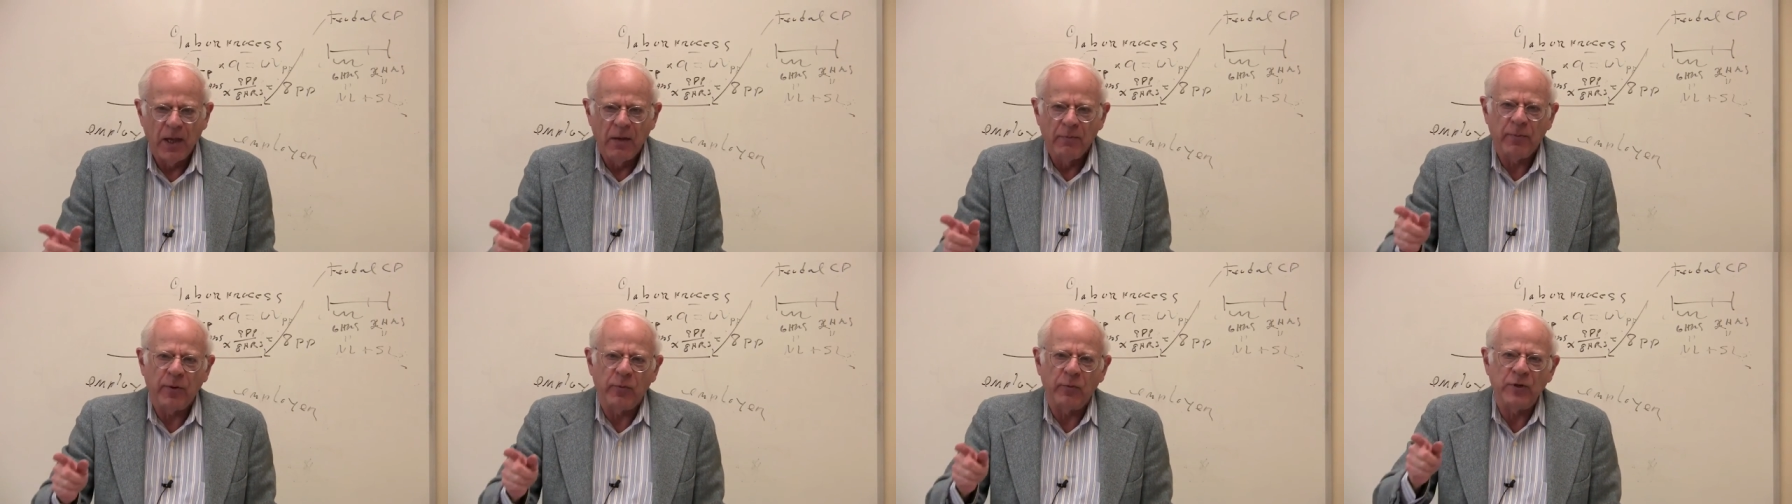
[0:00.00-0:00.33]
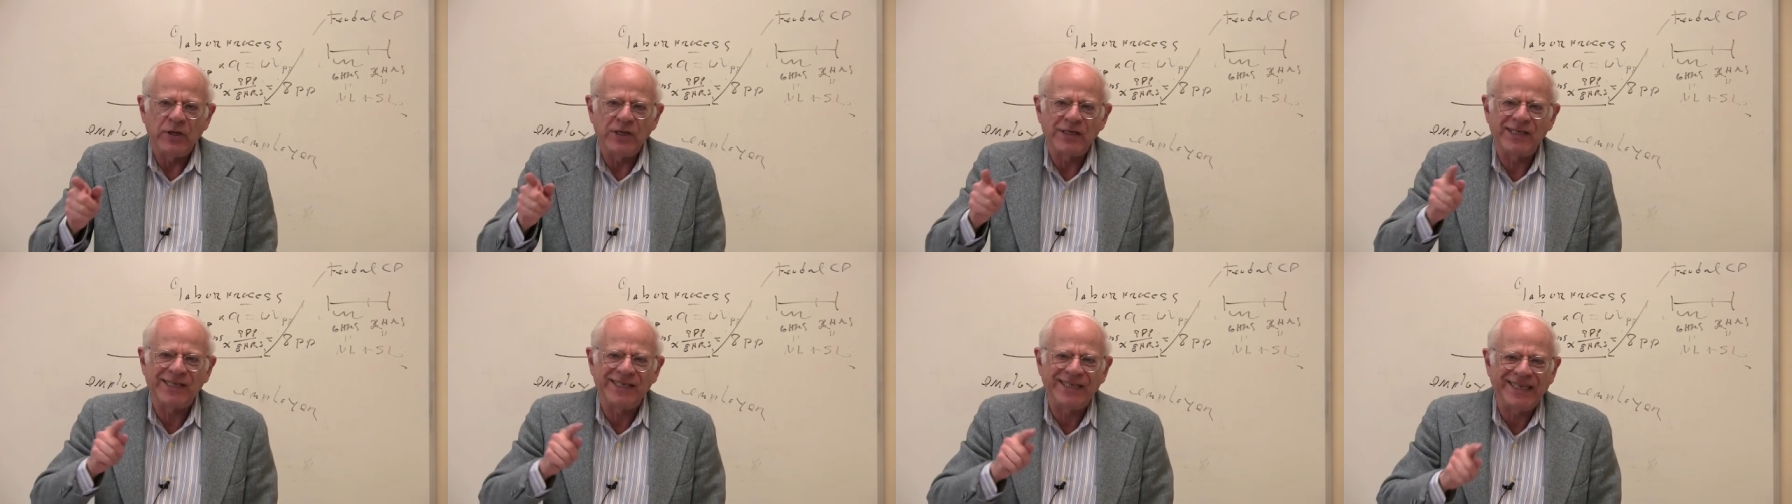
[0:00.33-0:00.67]
But
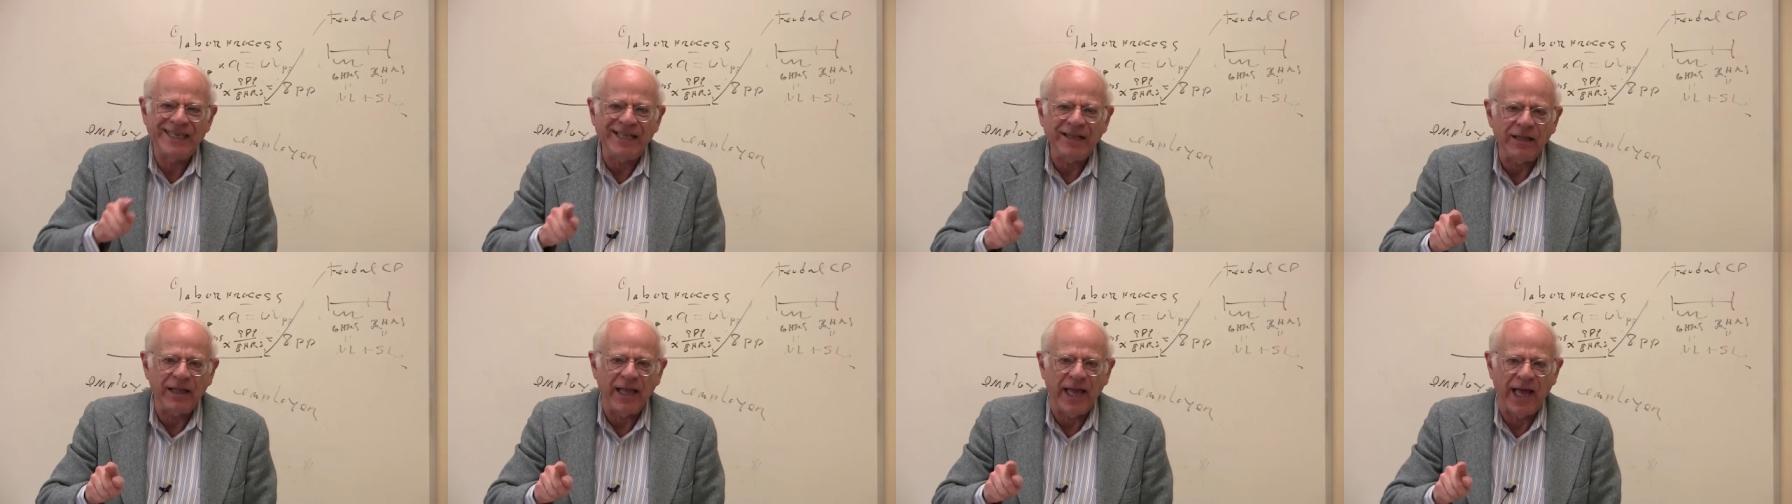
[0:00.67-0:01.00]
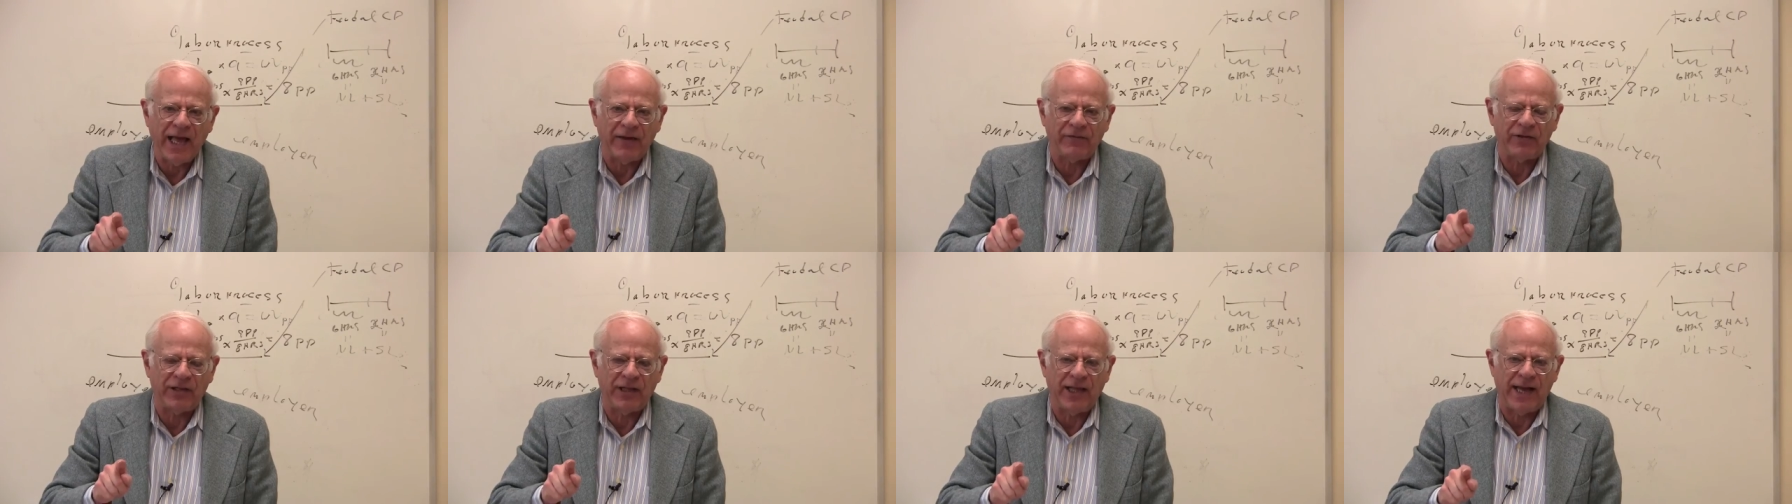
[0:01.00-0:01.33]
we still
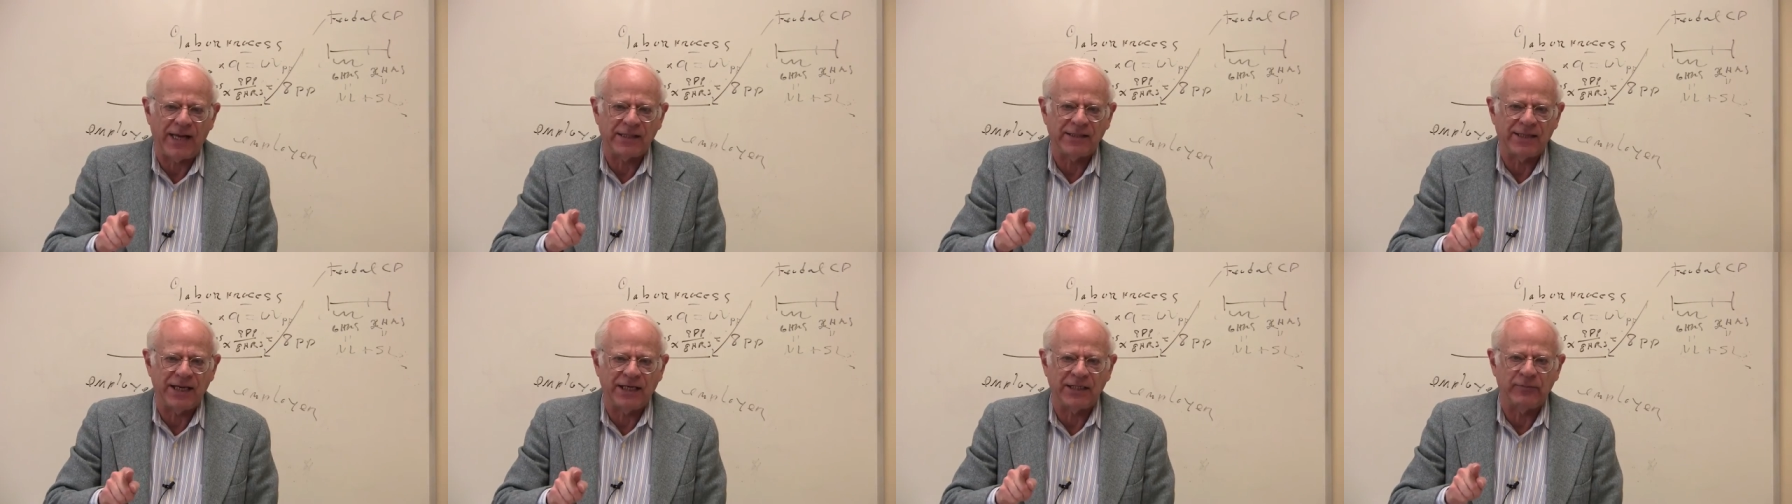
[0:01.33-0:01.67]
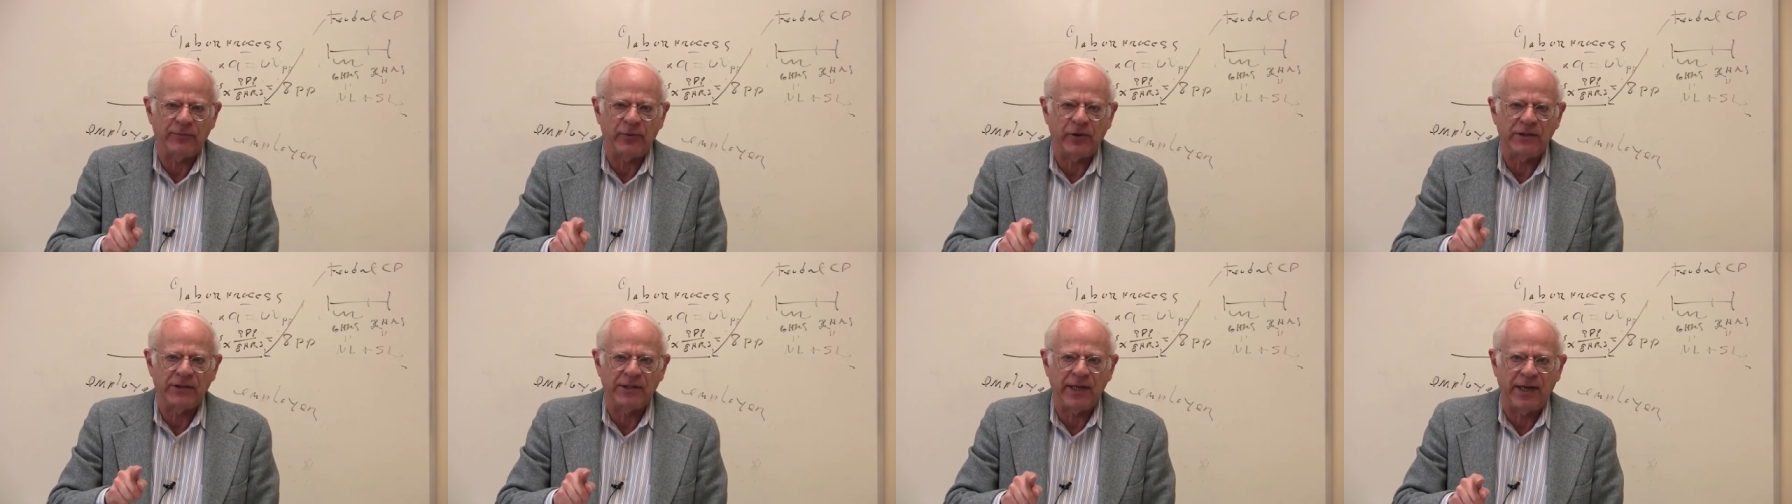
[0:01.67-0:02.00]
have class
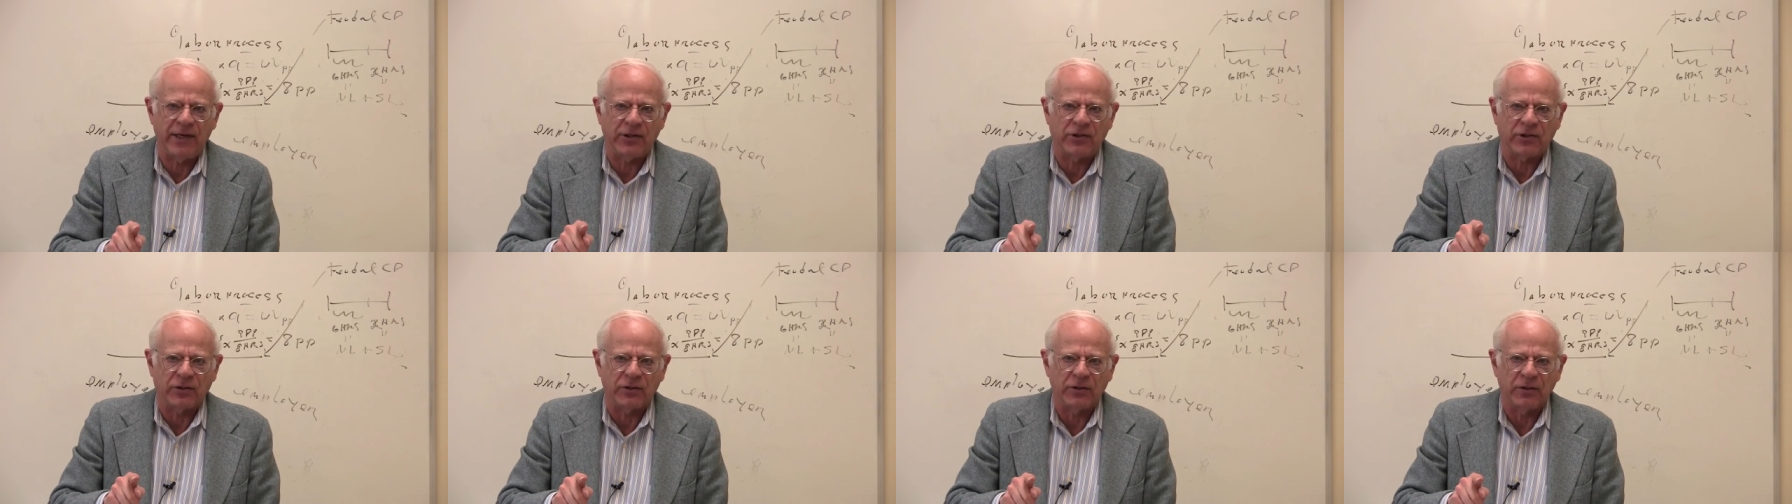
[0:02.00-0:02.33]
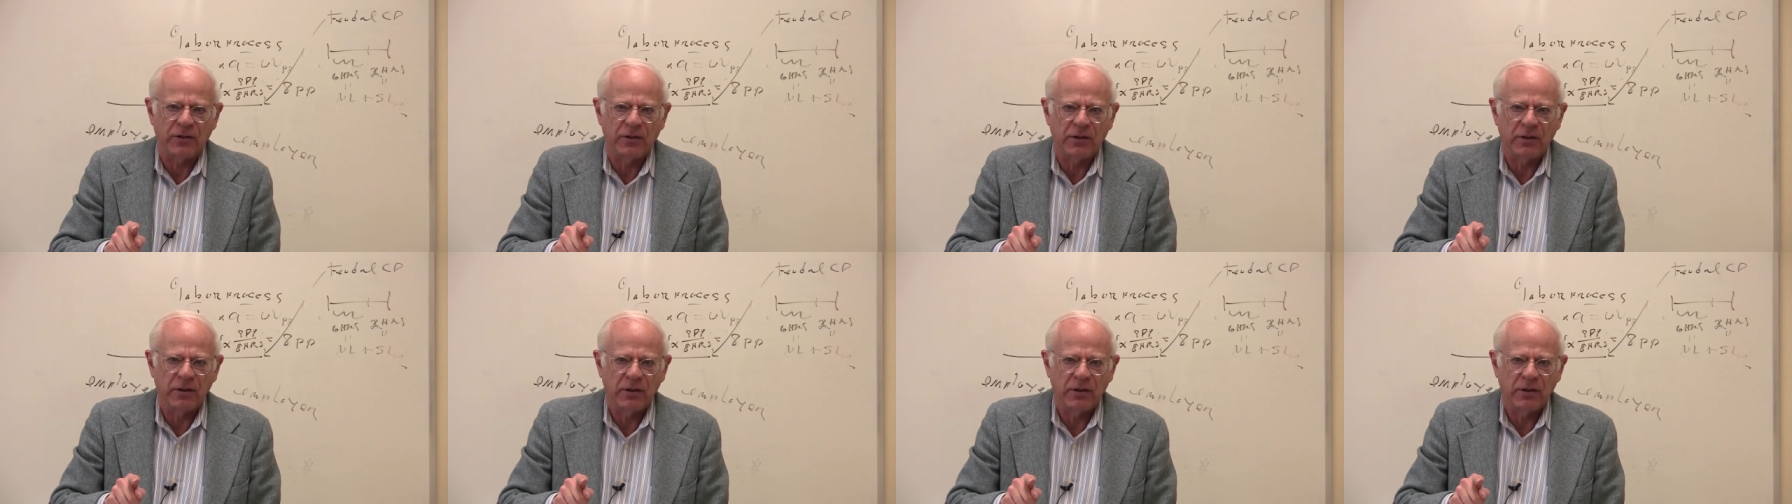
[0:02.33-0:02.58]
exploitation.